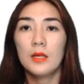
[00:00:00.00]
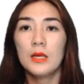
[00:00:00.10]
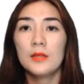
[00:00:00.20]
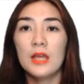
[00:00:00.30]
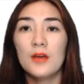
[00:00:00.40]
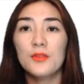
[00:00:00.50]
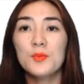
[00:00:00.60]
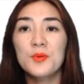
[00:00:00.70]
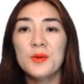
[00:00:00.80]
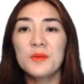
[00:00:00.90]
Now, the
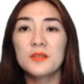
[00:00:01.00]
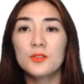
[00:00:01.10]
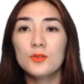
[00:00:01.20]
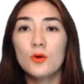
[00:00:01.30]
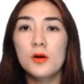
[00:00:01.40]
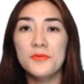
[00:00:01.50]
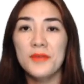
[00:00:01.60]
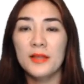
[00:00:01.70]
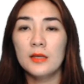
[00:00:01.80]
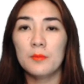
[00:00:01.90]
previous Docker
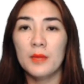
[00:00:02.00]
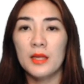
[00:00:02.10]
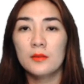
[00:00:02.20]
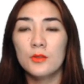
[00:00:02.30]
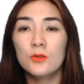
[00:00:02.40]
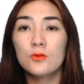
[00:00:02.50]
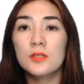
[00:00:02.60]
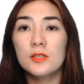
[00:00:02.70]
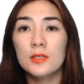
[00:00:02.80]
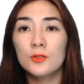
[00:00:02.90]
run command
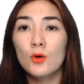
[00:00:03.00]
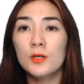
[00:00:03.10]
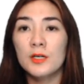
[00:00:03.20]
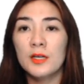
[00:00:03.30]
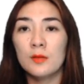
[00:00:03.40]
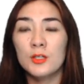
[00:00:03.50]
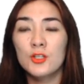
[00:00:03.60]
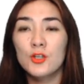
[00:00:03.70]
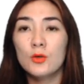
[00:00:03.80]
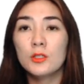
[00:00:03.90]
uses a Docker
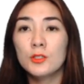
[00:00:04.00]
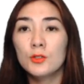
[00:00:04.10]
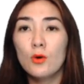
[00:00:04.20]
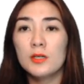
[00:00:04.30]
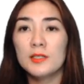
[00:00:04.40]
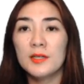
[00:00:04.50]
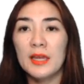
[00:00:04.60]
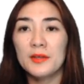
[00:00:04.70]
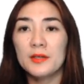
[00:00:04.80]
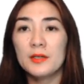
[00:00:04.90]
image called
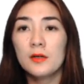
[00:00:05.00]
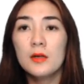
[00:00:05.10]
GatorGrader